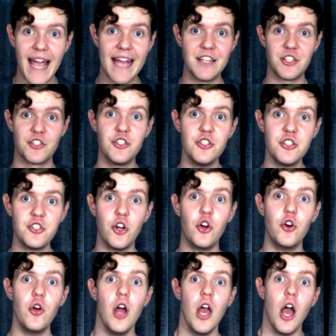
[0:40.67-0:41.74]
And to do
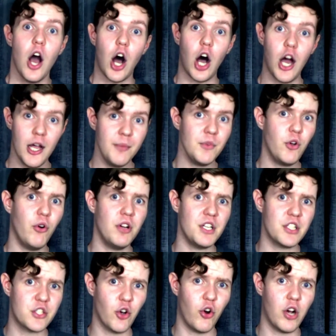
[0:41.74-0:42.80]
so, I'm going
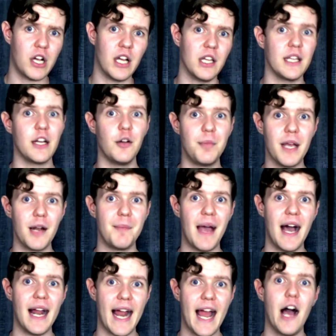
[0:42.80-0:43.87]
to talk a little bit
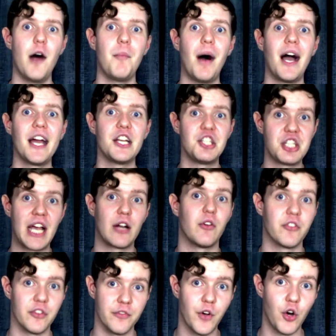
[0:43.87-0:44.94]
about how my
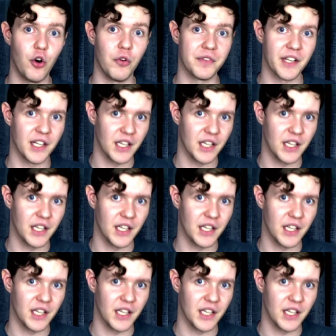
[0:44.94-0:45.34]
channel's evolved,